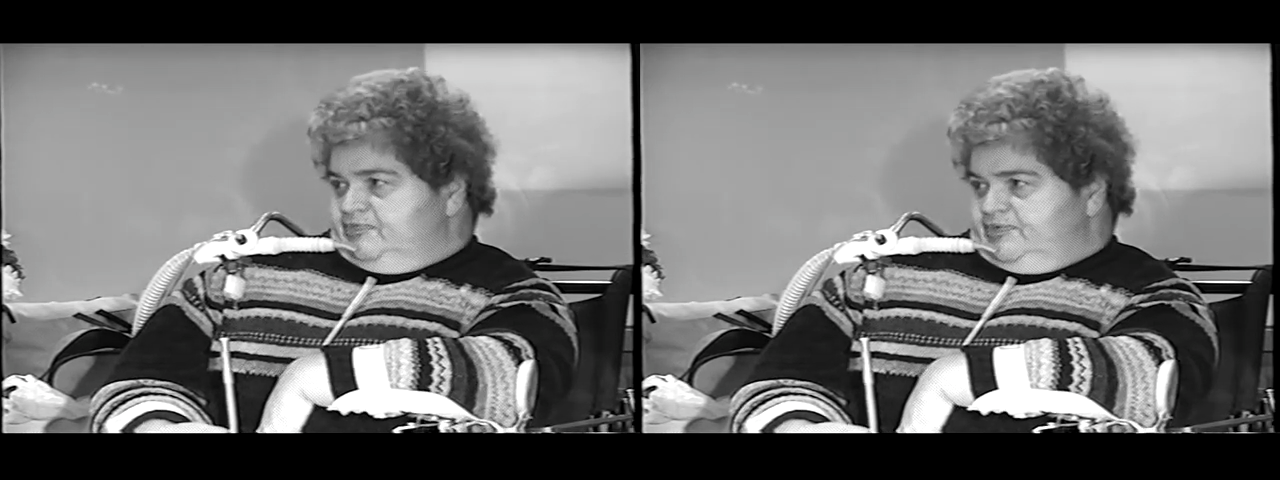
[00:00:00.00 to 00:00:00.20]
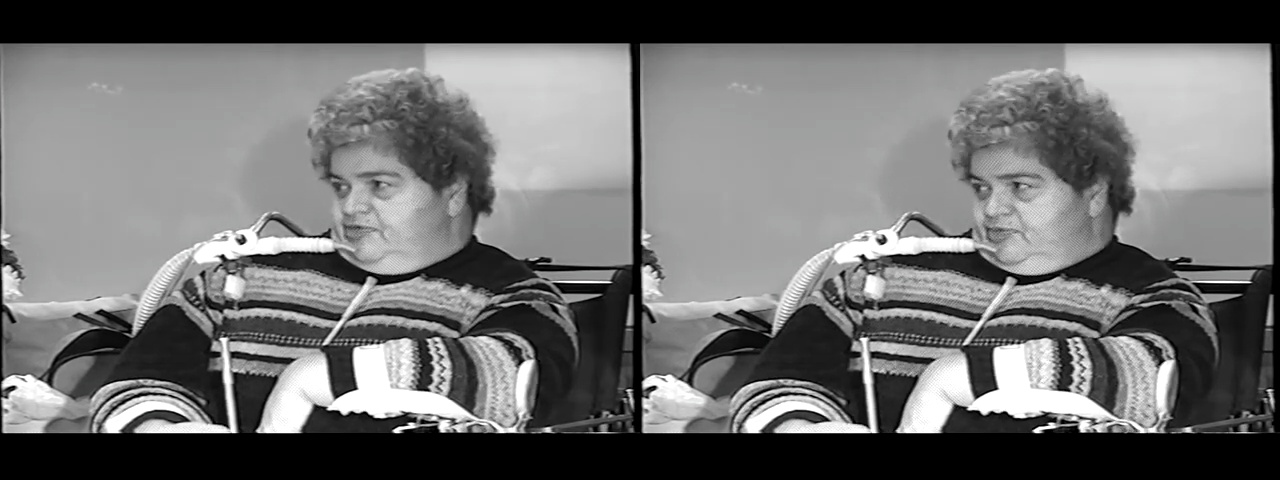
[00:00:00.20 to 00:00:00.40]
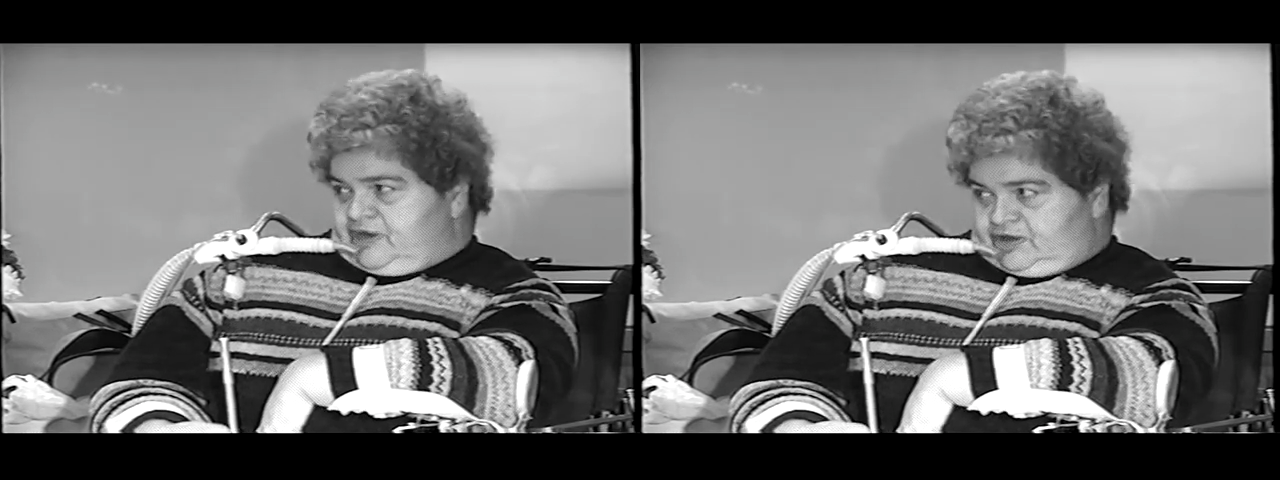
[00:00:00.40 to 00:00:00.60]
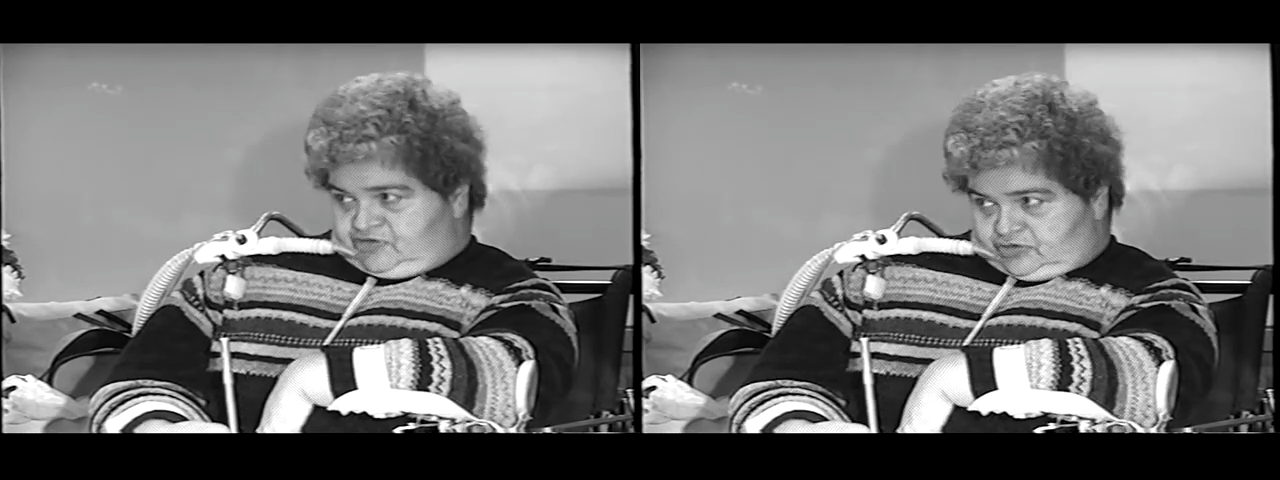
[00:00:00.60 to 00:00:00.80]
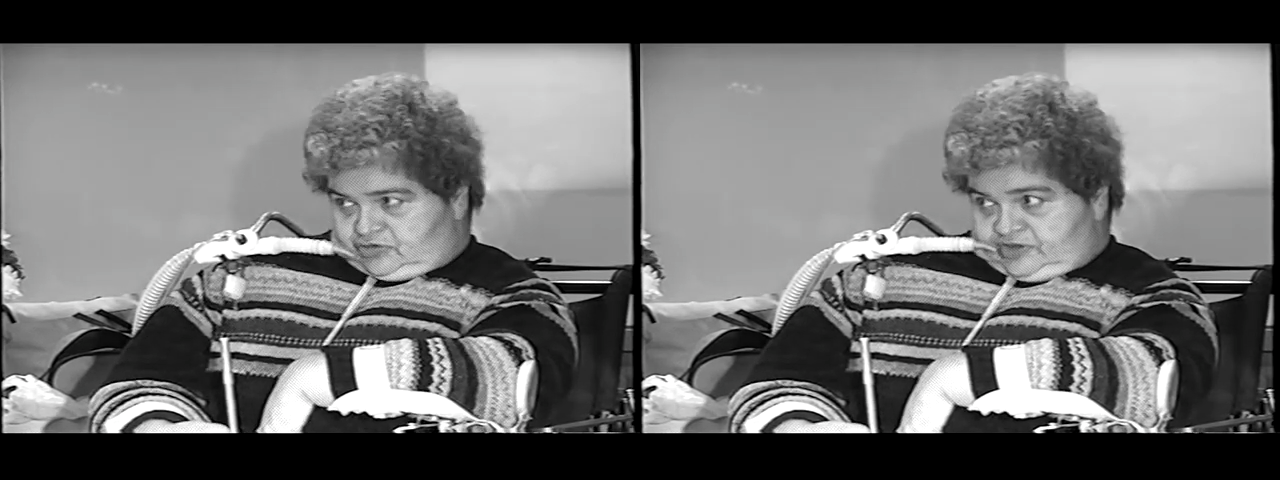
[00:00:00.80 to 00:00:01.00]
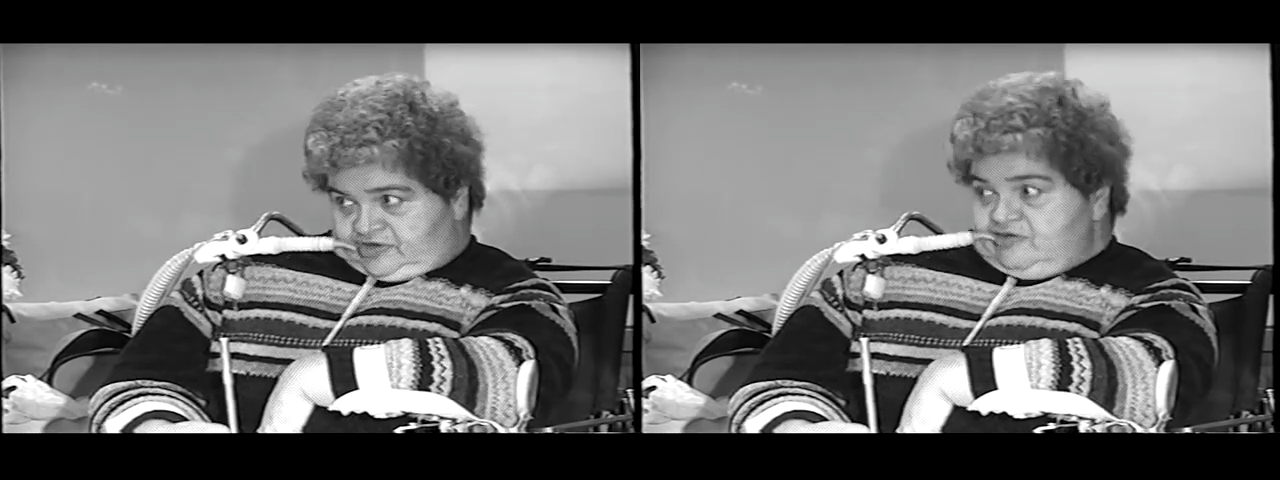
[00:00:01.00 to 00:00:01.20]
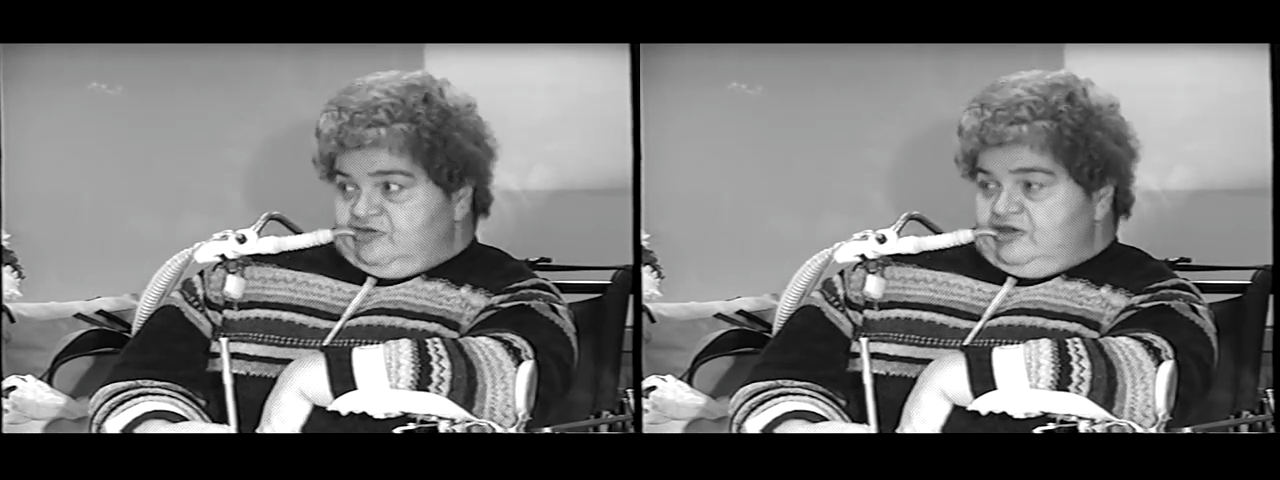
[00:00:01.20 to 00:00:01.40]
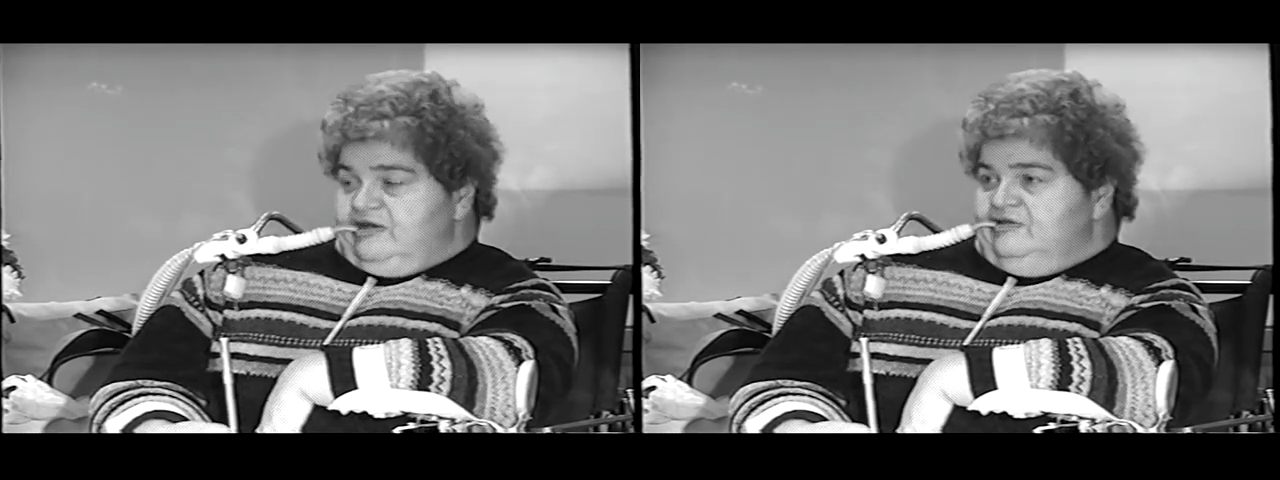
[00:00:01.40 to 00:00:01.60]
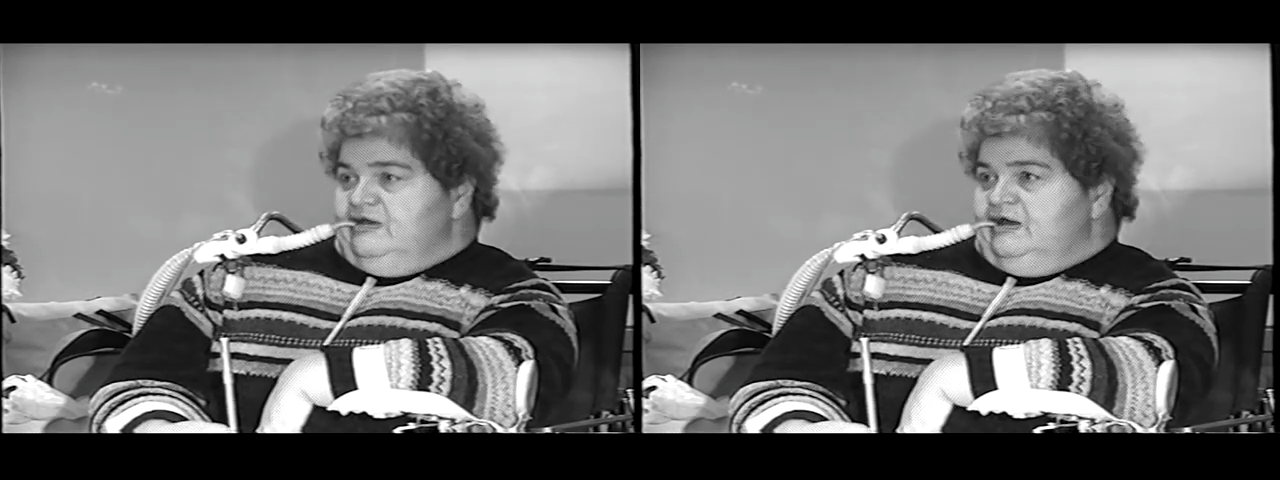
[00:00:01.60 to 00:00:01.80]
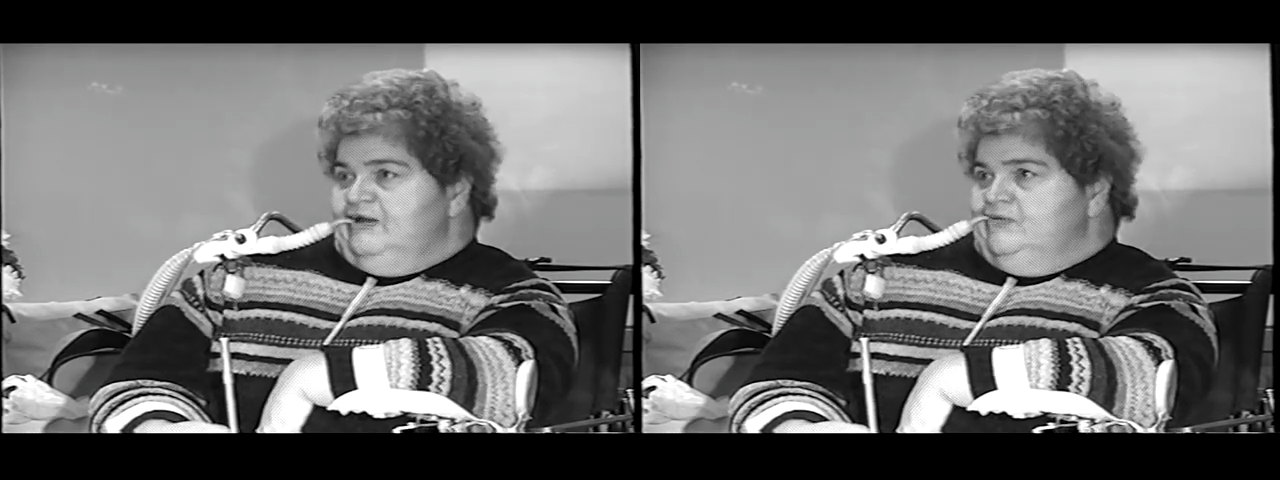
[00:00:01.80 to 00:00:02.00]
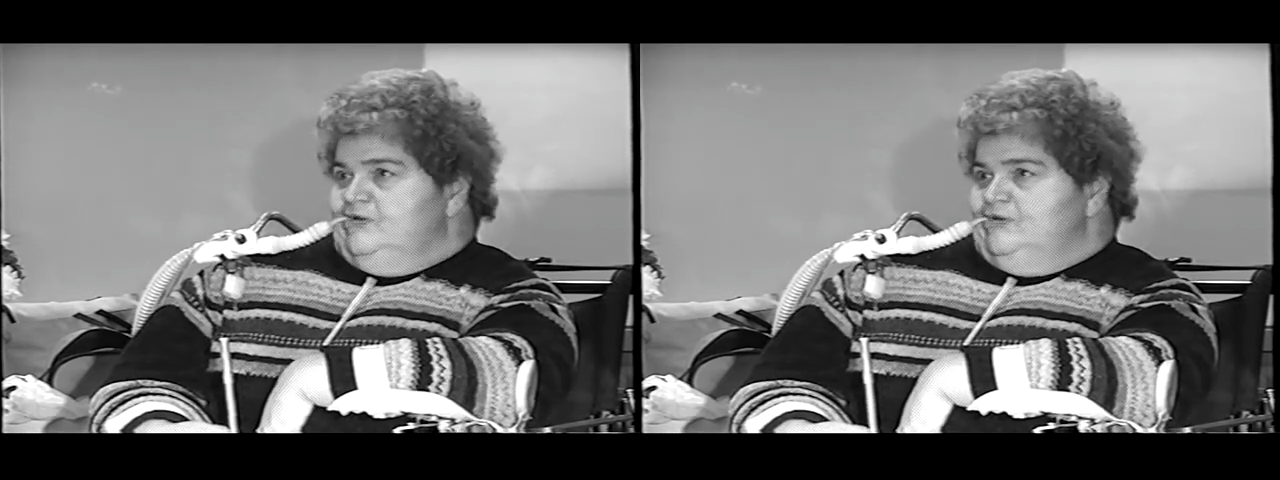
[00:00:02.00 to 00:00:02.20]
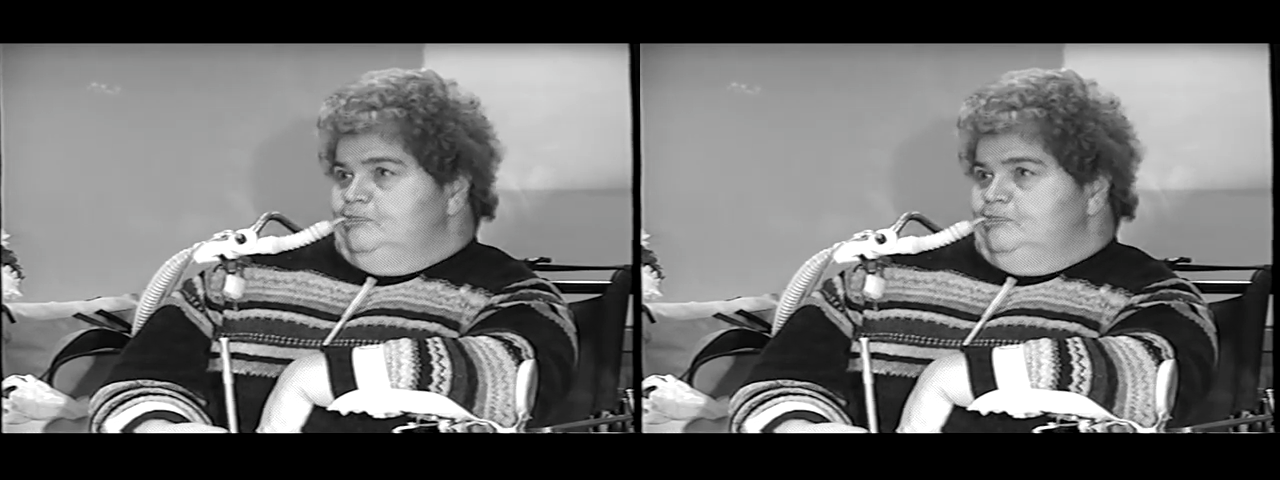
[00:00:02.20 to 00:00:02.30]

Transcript: between choices and entitlement.